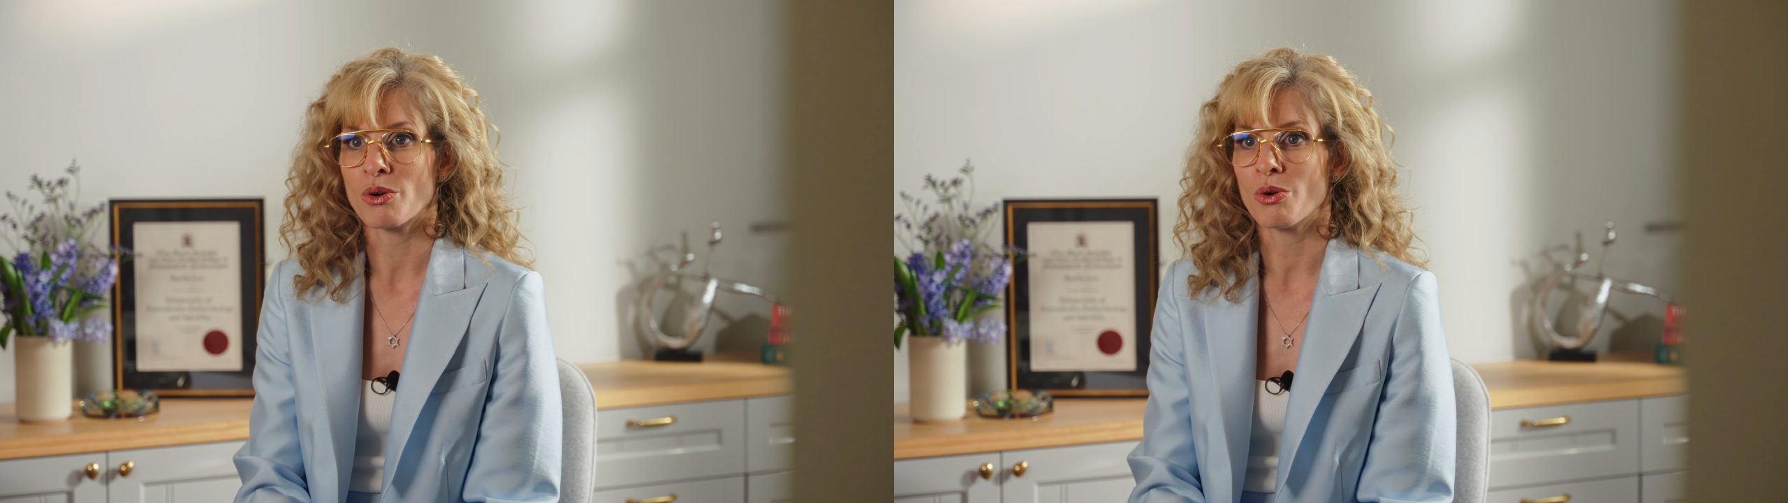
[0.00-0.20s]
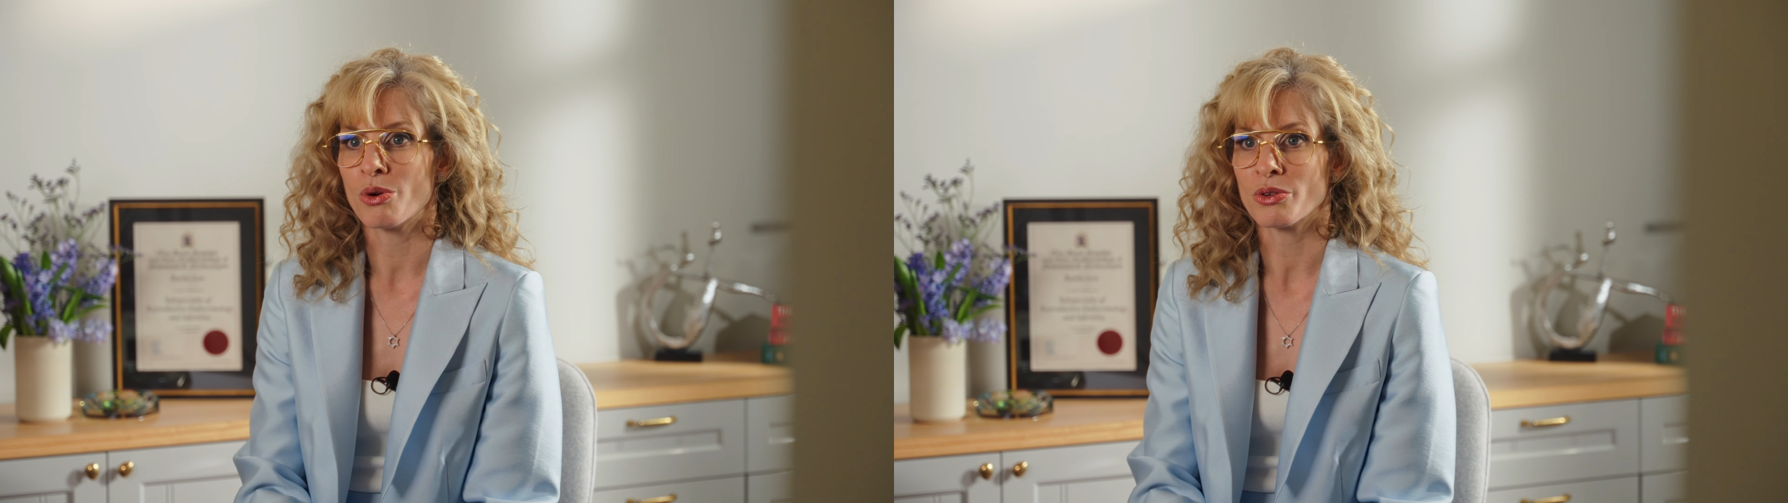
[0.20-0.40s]

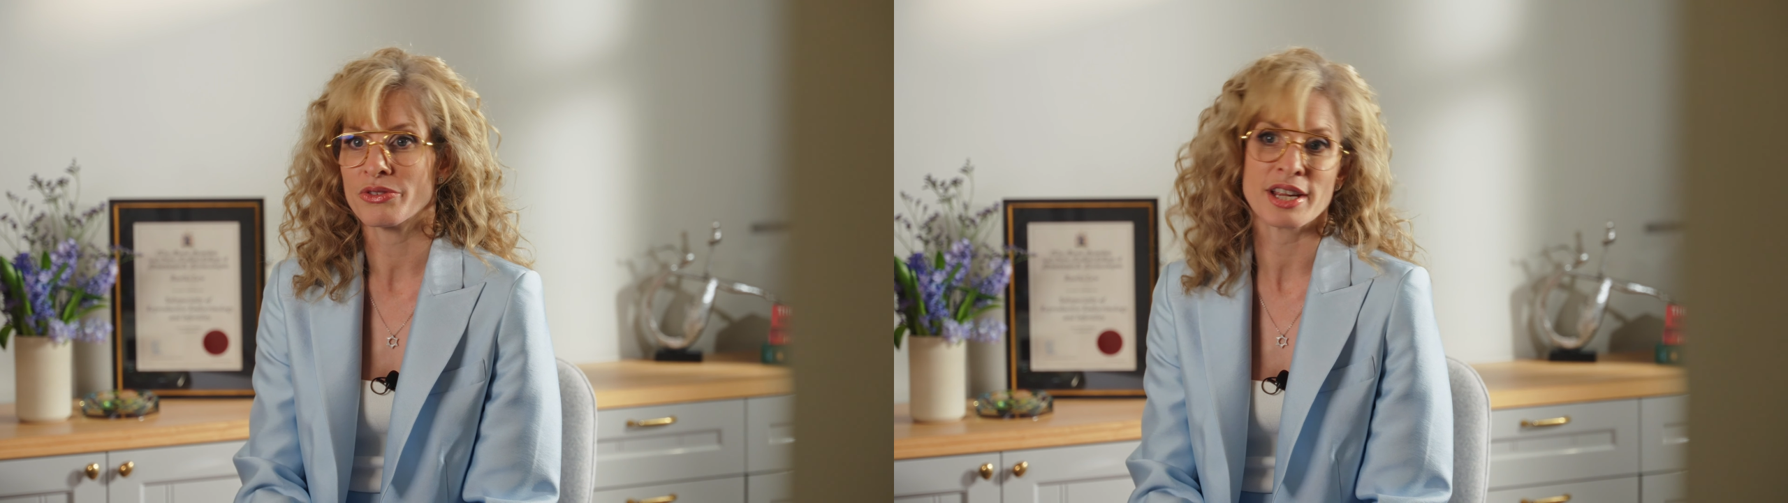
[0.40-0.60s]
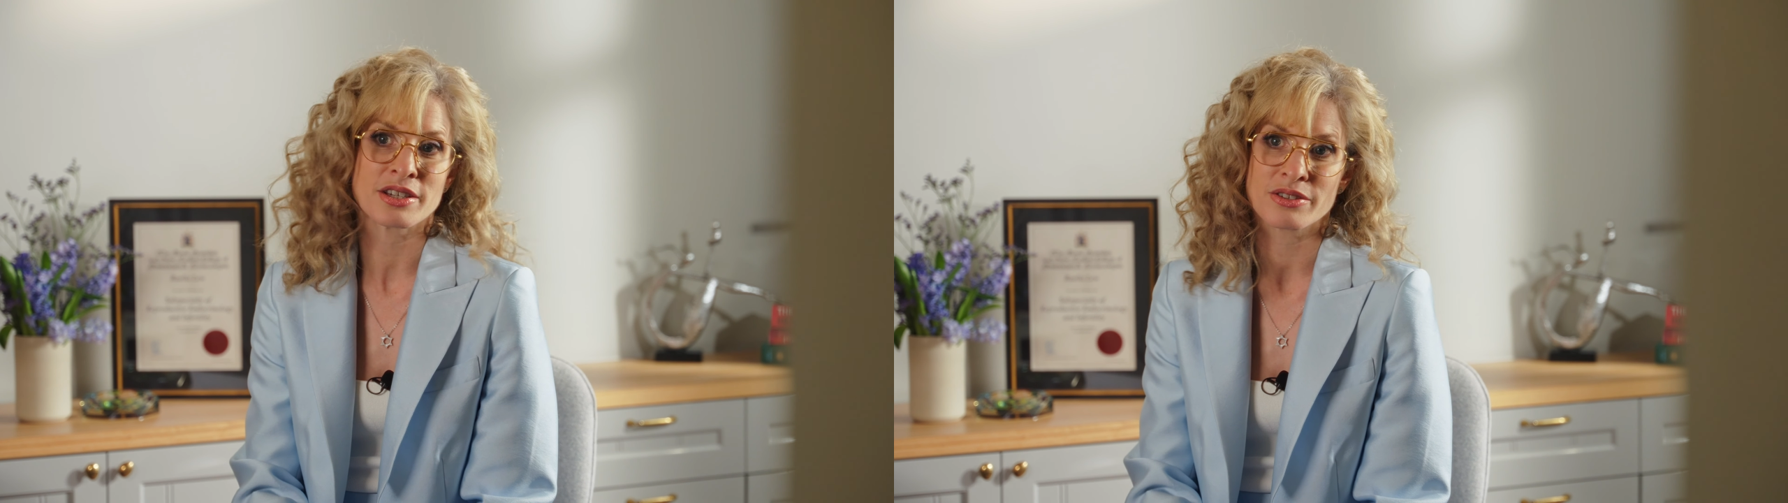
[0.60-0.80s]
all
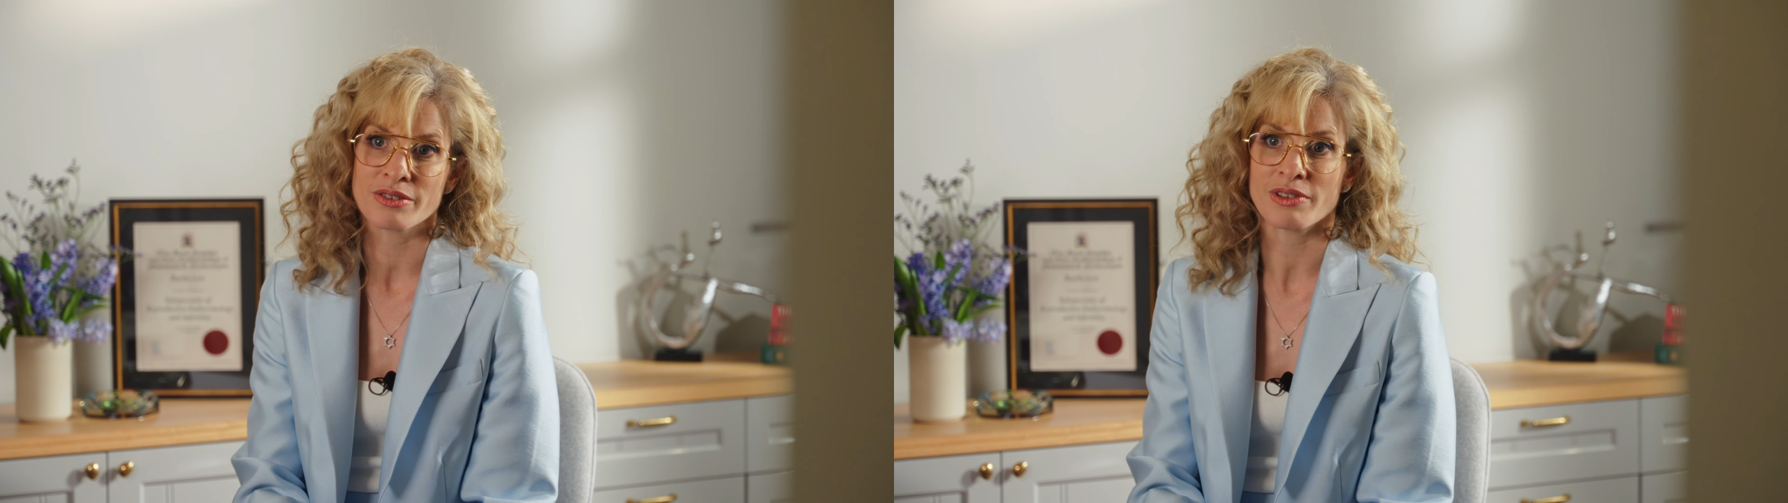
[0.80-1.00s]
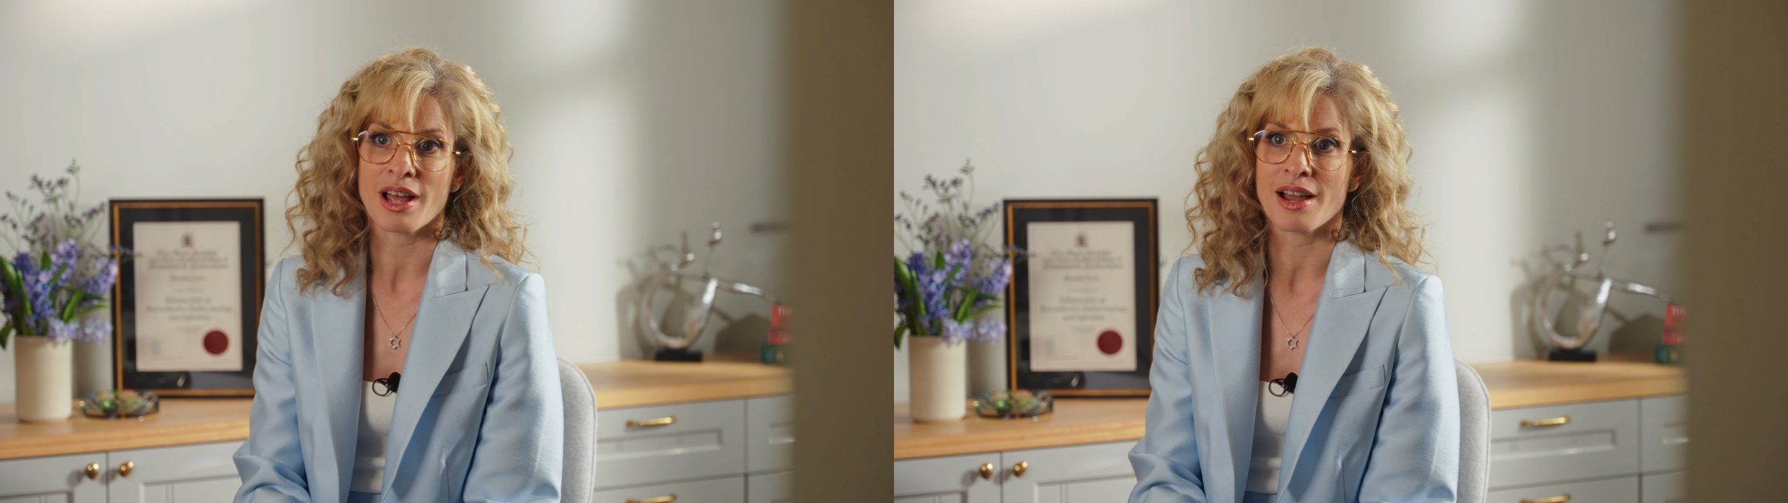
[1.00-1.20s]
stages
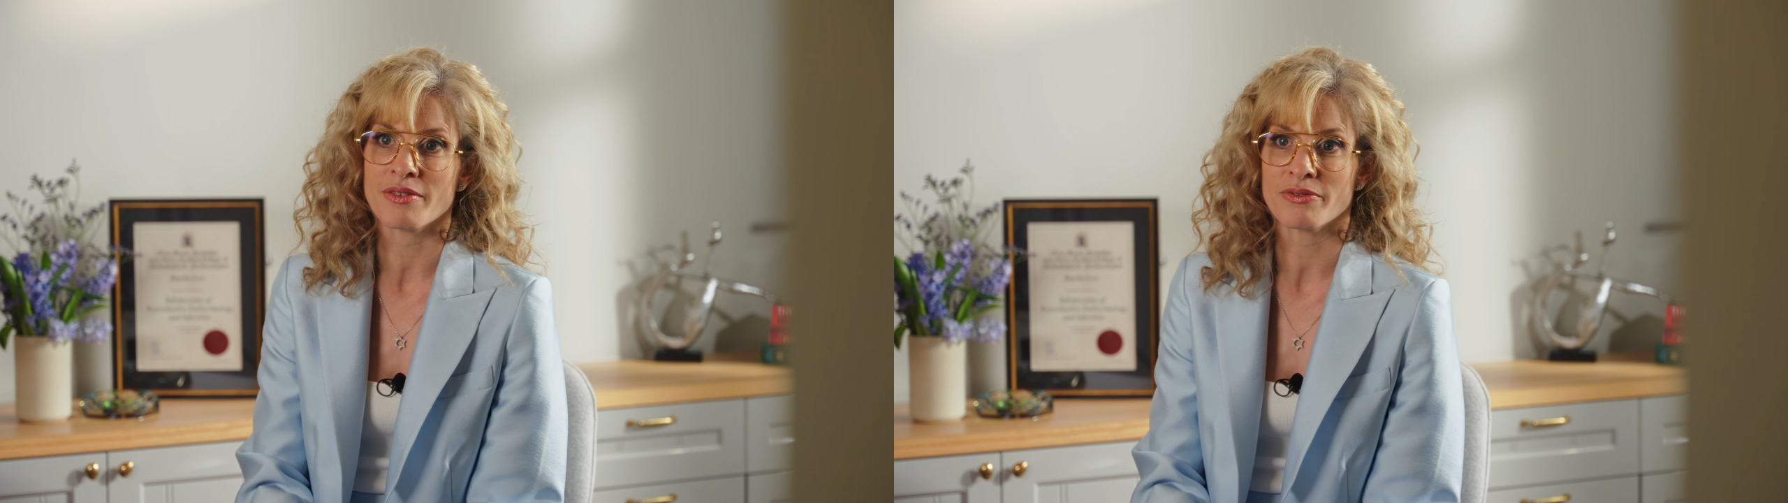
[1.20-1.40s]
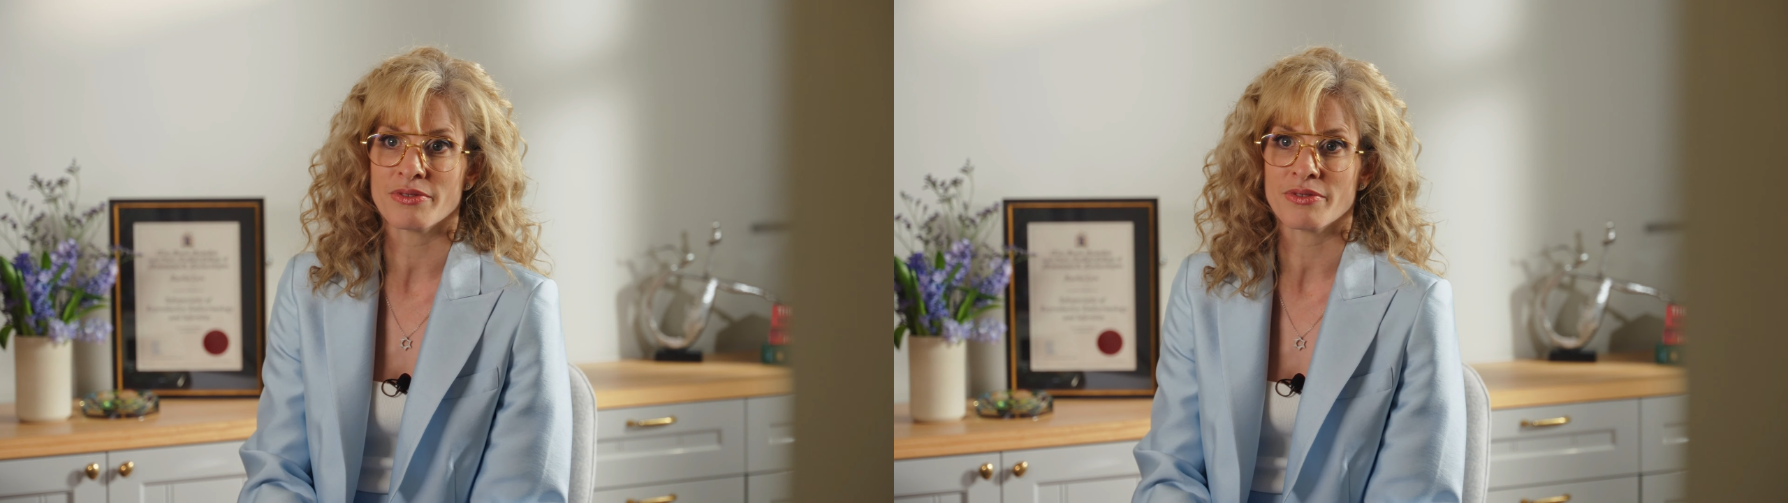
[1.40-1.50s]
of life